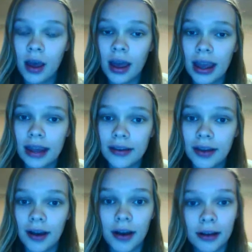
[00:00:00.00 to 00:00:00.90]
in
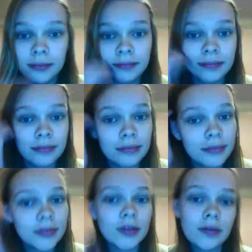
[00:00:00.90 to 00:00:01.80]
our
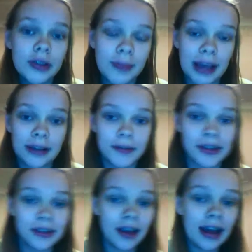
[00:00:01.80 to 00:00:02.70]
respective
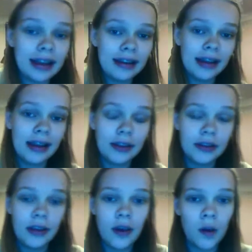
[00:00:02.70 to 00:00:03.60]
societies,
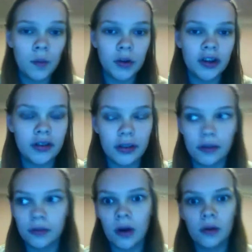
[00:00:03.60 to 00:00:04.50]
what is the
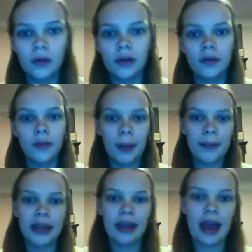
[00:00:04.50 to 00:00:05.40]
role of
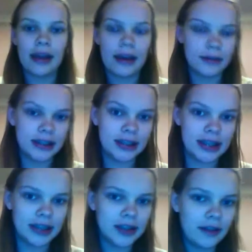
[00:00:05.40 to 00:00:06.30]
women and how has it
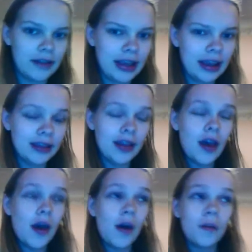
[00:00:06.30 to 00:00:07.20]
changed over the years?
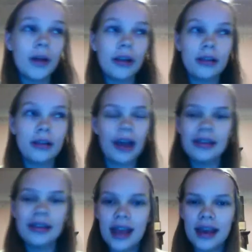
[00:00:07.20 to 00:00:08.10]
Well,
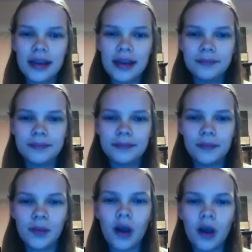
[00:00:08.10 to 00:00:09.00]
I'd say
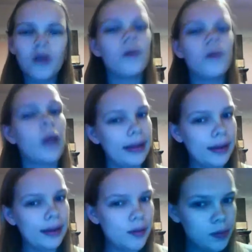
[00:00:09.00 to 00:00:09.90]
we are quite
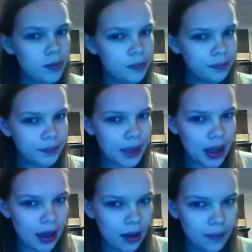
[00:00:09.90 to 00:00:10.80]
equal
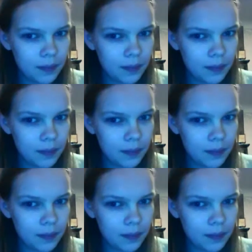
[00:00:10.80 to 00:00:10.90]
here.